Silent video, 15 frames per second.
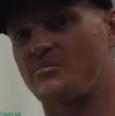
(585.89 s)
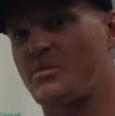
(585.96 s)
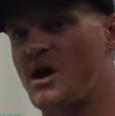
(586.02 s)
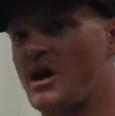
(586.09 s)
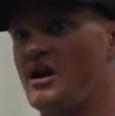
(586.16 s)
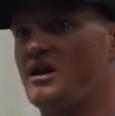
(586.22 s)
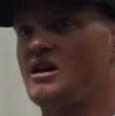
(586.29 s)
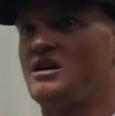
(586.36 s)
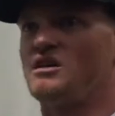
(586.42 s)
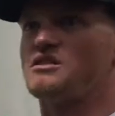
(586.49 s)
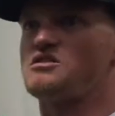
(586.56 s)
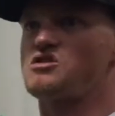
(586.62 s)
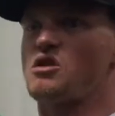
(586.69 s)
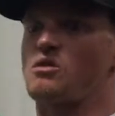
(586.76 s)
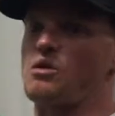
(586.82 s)
but
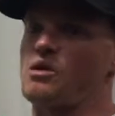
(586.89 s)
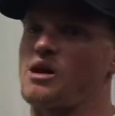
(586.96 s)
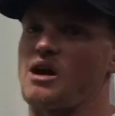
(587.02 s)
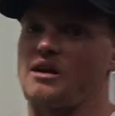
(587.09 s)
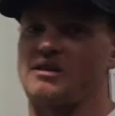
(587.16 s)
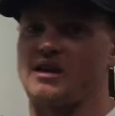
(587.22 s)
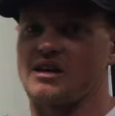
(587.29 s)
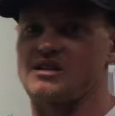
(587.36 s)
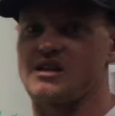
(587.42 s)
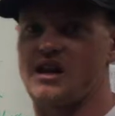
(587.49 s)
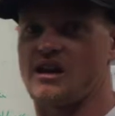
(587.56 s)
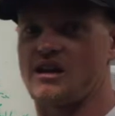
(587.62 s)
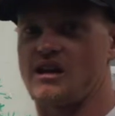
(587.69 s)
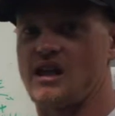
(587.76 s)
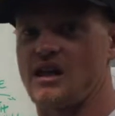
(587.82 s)
so do a lot of things
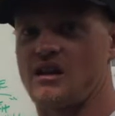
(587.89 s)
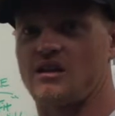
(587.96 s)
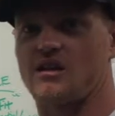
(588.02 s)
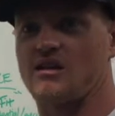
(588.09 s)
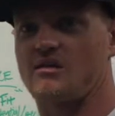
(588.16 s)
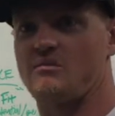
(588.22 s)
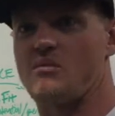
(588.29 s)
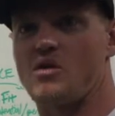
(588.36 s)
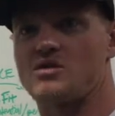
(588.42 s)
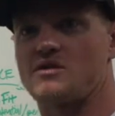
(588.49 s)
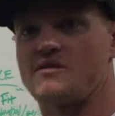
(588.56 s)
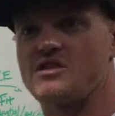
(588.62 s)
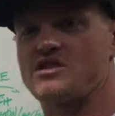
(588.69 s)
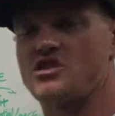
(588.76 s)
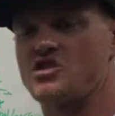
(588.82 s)
that most
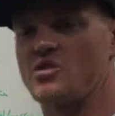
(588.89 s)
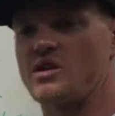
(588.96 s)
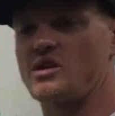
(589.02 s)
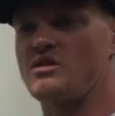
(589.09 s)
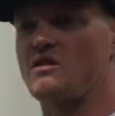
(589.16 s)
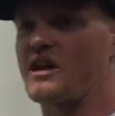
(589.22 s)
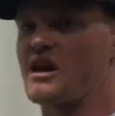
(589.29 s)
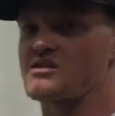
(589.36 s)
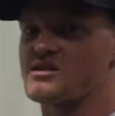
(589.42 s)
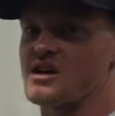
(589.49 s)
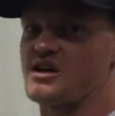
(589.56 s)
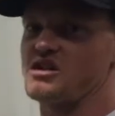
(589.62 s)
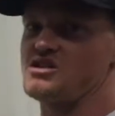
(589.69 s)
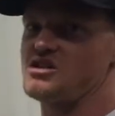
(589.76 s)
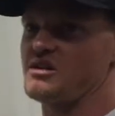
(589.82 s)
of us enjoy doing outside
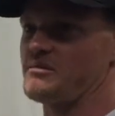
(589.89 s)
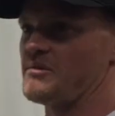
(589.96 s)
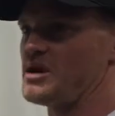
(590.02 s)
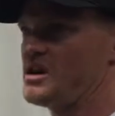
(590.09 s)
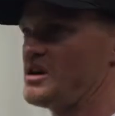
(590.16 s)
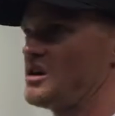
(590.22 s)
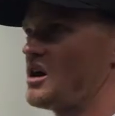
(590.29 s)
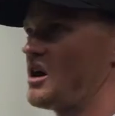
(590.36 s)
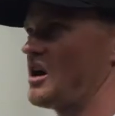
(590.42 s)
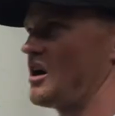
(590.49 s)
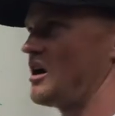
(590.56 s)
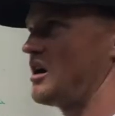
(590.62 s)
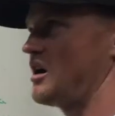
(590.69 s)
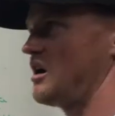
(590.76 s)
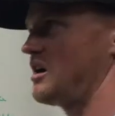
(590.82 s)
of the gym.
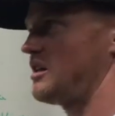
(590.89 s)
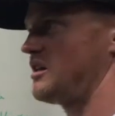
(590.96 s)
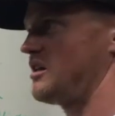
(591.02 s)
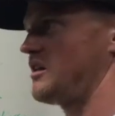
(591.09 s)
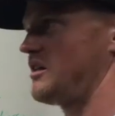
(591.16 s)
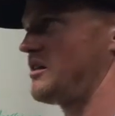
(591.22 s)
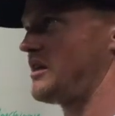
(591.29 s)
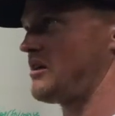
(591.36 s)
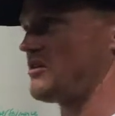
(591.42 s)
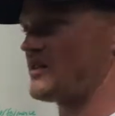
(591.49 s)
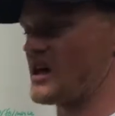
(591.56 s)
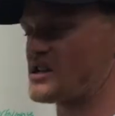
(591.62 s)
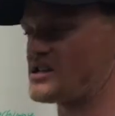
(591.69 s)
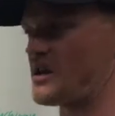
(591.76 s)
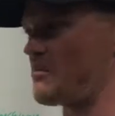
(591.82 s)
They're in
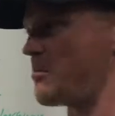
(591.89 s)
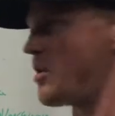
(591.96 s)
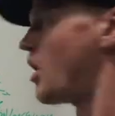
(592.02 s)
that same